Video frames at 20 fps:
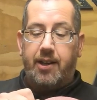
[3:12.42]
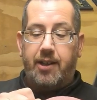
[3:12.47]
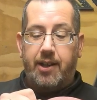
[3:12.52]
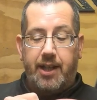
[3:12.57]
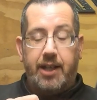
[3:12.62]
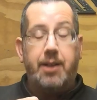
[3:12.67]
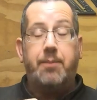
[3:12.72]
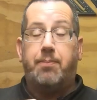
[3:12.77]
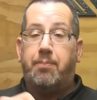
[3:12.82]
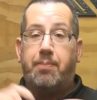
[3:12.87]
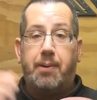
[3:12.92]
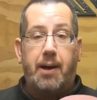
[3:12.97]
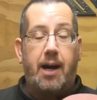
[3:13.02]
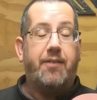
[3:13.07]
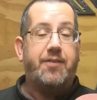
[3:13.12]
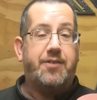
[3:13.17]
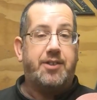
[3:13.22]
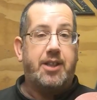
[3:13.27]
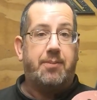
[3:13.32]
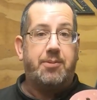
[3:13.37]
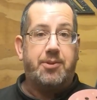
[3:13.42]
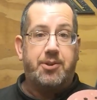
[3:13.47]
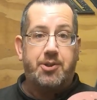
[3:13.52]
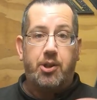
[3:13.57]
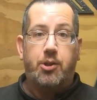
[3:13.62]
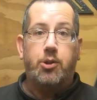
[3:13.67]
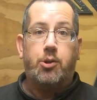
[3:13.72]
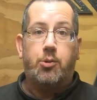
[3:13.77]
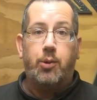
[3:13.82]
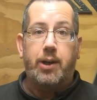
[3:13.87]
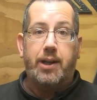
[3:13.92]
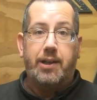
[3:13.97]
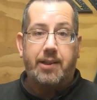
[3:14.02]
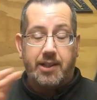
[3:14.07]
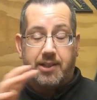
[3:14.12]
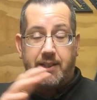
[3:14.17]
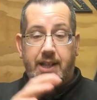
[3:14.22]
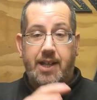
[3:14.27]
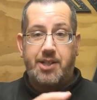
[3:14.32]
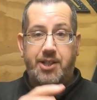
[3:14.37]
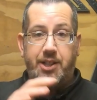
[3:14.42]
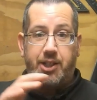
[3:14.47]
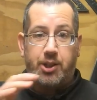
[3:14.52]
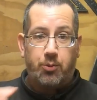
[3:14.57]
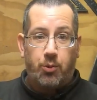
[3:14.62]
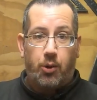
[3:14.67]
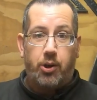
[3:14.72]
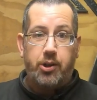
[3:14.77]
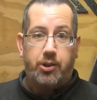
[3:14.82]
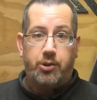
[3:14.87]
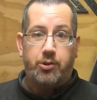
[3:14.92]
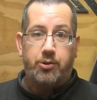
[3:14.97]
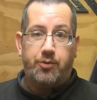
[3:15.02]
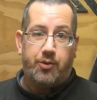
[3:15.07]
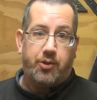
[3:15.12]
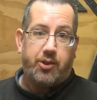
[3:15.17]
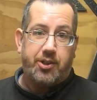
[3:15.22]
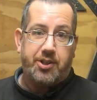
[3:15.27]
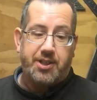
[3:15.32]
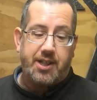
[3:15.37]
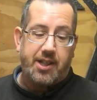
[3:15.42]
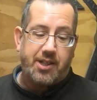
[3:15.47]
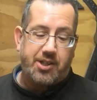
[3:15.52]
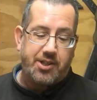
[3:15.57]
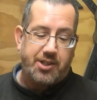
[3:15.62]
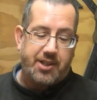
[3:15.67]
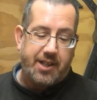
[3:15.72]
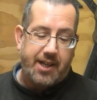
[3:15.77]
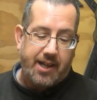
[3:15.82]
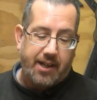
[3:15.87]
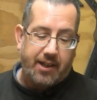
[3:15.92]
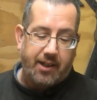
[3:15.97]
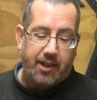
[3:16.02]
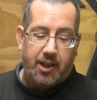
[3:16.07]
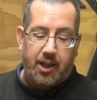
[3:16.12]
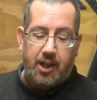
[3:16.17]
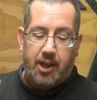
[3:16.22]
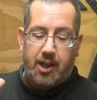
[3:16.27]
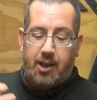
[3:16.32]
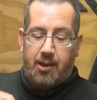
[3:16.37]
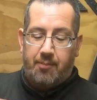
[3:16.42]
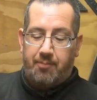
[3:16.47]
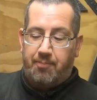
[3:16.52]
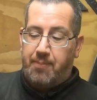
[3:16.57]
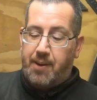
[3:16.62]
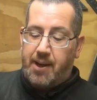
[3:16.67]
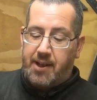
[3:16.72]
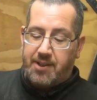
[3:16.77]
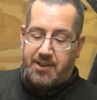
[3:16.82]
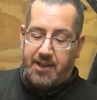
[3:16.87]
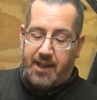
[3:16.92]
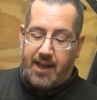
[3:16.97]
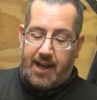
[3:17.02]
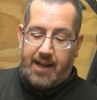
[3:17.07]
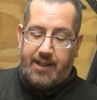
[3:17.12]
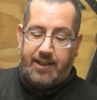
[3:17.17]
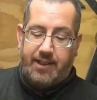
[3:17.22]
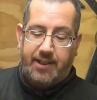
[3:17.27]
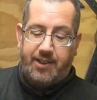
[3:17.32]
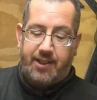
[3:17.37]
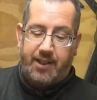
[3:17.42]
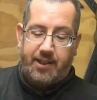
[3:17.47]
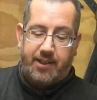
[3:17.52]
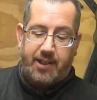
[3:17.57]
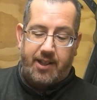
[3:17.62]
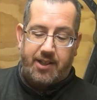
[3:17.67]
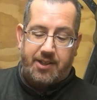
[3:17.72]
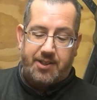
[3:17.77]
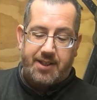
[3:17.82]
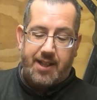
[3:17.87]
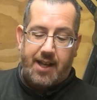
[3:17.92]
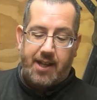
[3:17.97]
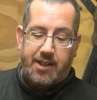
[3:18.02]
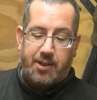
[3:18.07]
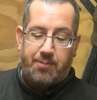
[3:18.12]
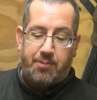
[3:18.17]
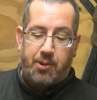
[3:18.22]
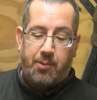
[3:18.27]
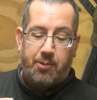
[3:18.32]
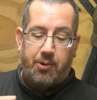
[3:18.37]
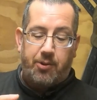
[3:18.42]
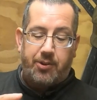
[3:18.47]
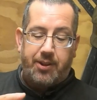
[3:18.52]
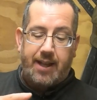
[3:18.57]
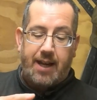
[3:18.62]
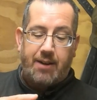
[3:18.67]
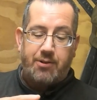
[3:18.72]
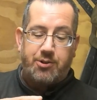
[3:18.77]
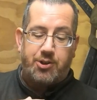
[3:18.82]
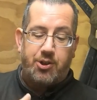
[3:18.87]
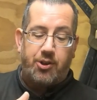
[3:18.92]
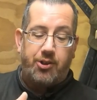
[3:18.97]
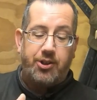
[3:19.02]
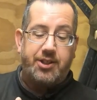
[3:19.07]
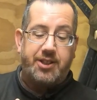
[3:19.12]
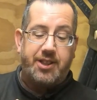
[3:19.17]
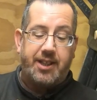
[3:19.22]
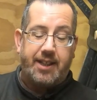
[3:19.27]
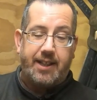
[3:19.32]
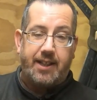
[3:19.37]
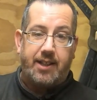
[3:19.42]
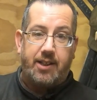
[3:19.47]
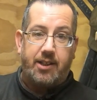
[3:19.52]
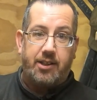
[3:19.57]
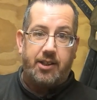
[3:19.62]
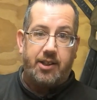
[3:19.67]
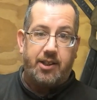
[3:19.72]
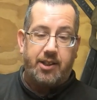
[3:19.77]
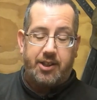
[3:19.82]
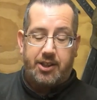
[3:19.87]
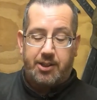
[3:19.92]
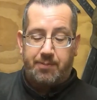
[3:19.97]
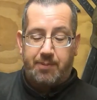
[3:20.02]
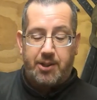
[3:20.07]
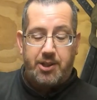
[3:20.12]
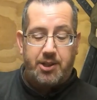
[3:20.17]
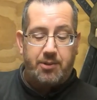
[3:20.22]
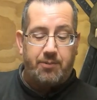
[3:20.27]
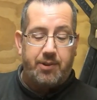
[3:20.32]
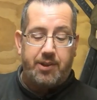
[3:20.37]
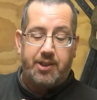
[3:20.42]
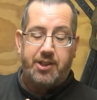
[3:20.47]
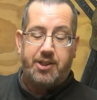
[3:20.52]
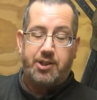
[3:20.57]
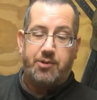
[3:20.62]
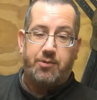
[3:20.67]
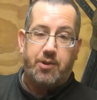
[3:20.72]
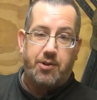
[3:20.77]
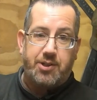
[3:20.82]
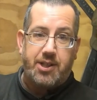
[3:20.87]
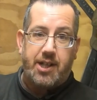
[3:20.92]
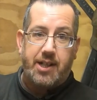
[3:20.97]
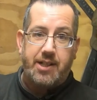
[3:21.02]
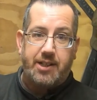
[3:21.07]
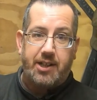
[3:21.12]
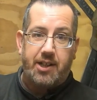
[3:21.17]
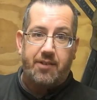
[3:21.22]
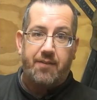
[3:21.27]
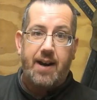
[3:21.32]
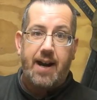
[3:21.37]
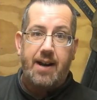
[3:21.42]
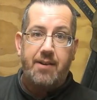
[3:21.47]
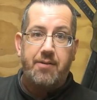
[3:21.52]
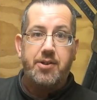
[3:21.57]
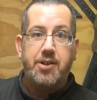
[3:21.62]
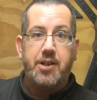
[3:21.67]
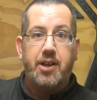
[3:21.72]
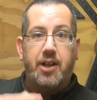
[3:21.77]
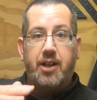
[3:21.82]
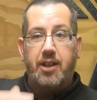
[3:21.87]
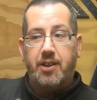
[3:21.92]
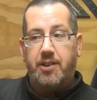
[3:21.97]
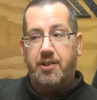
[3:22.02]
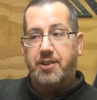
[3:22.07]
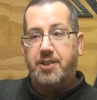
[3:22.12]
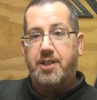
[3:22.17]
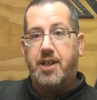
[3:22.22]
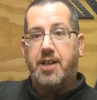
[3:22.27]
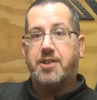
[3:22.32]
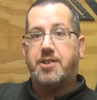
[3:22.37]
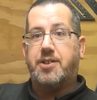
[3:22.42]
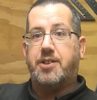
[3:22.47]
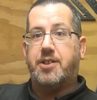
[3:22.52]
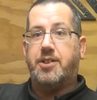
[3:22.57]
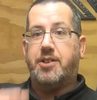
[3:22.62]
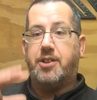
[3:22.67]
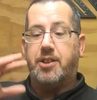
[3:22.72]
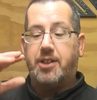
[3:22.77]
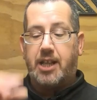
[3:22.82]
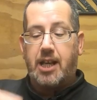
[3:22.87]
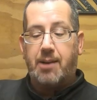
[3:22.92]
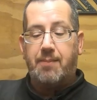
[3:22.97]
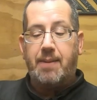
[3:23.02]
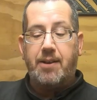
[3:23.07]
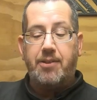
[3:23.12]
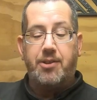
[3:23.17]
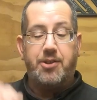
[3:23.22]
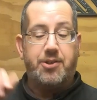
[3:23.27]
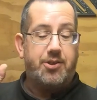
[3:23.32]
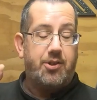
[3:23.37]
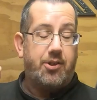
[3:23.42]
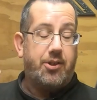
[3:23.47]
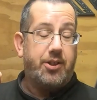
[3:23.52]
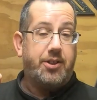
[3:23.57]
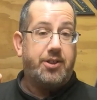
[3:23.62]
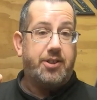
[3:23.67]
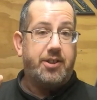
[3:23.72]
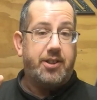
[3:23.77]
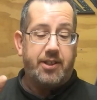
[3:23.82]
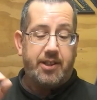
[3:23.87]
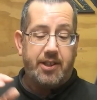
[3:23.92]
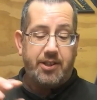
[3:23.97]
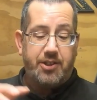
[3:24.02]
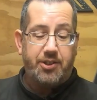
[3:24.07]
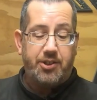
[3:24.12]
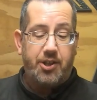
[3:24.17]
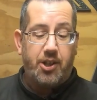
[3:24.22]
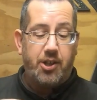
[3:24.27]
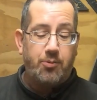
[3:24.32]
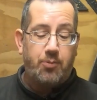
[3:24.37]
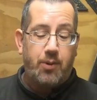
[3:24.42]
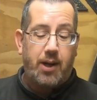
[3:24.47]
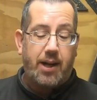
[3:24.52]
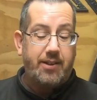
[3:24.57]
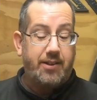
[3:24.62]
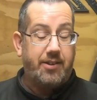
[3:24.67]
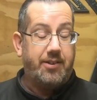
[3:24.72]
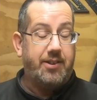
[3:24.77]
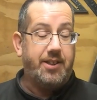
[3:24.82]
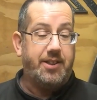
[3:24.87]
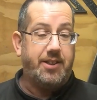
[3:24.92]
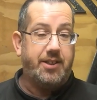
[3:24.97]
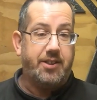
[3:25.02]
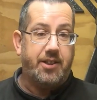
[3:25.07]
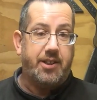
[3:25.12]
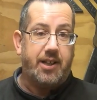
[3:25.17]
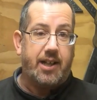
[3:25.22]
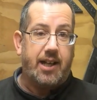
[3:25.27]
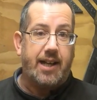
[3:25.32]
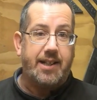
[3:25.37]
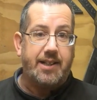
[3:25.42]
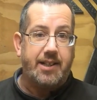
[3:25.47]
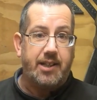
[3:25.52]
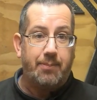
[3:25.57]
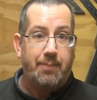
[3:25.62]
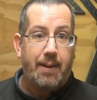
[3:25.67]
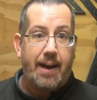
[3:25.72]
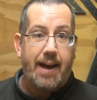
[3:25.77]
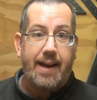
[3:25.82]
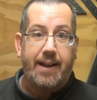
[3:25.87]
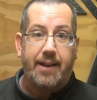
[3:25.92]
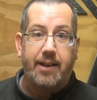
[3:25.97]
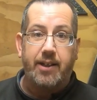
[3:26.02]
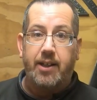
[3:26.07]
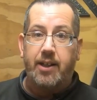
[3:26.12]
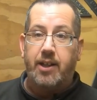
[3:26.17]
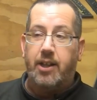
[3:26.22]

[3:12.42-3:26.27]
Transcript: it puffs up so quick there's actually quite an awful lot of suction there. But anything that's sanded probably on the outsides here, especially when this is rotating around, the dust is going to come out the sides and there's no way that this is going to collect in the bag.